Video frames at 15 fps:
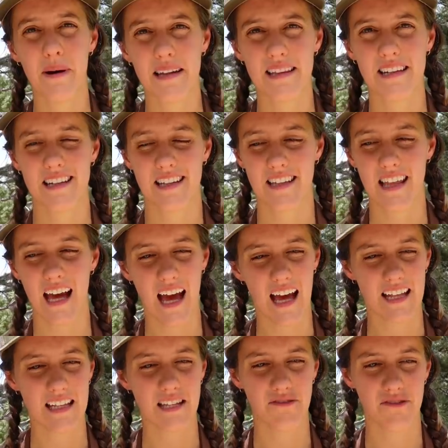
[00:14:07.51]
pedaling
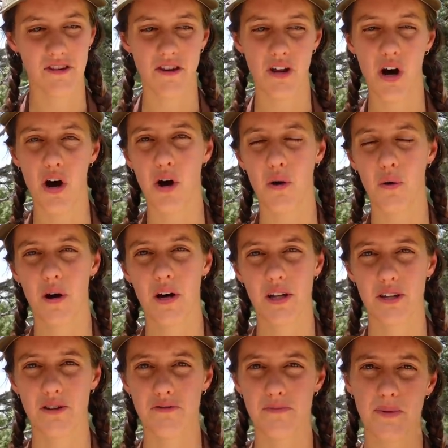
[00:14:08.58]
that even though
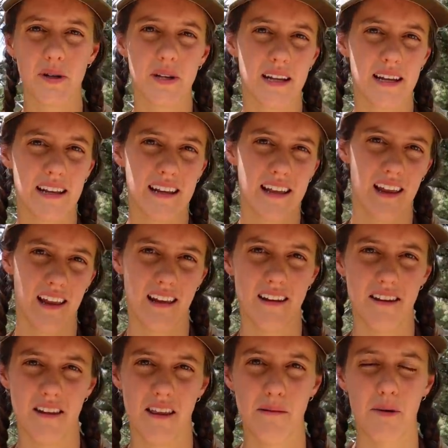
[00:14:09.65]
you've put it
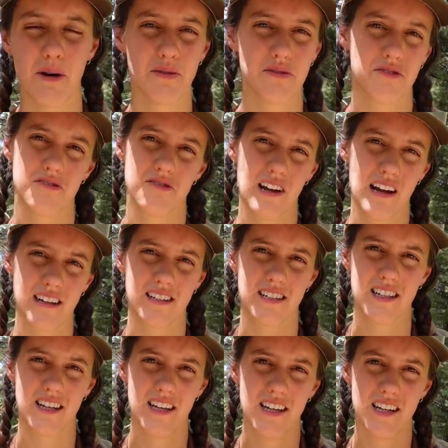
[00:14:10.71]
in the most
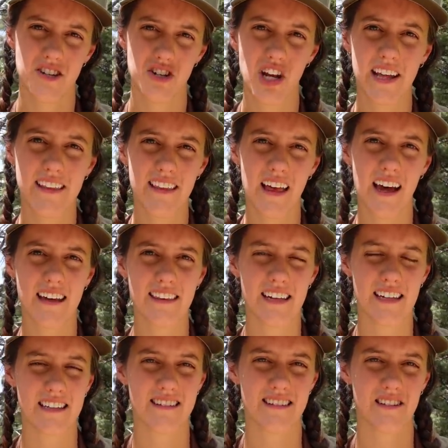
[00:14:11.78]
direct chain line,
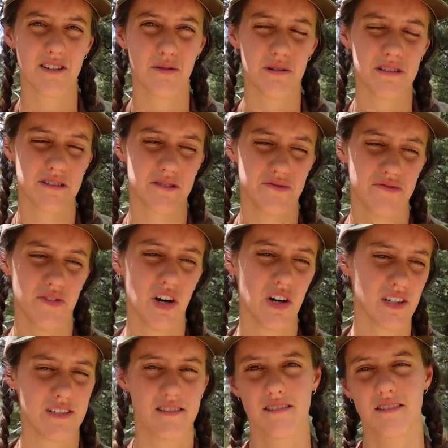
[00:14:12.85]
that it still wants to fall
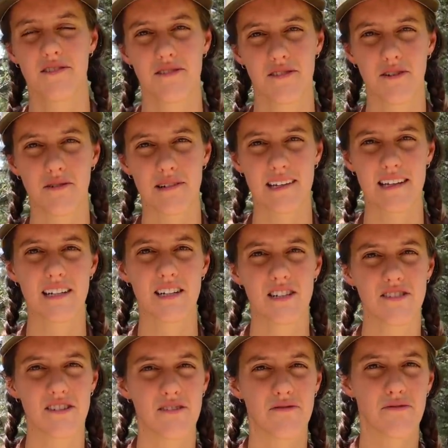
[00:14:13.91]
into those lower
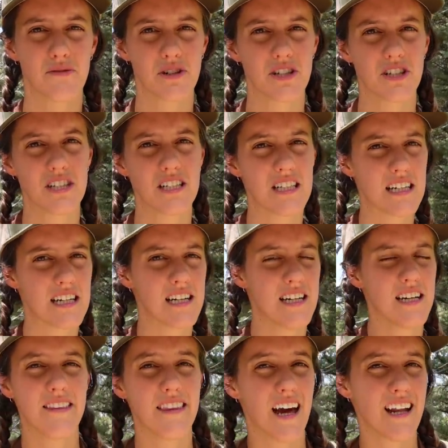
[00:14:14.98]
gears. Unfortunately,
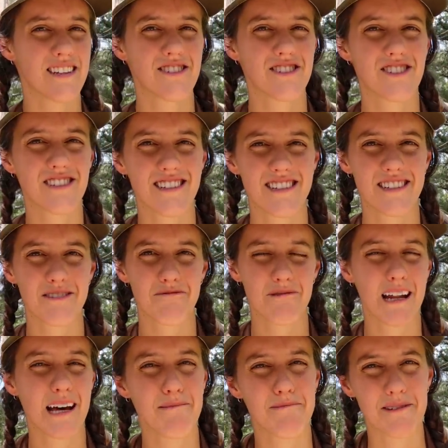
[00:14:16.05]
that is just what
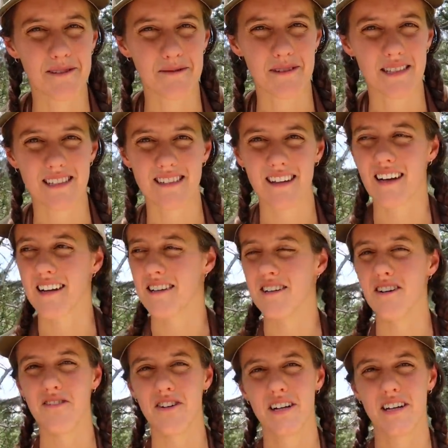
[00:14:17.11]
happens with this kind
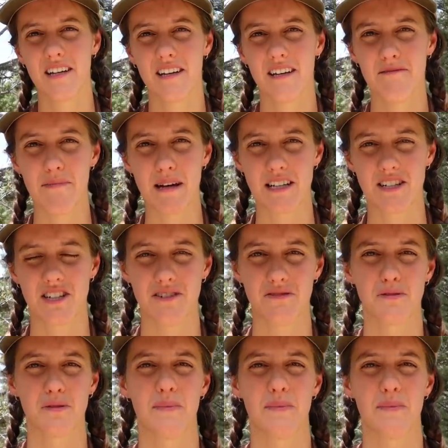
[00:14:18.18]
of makeshift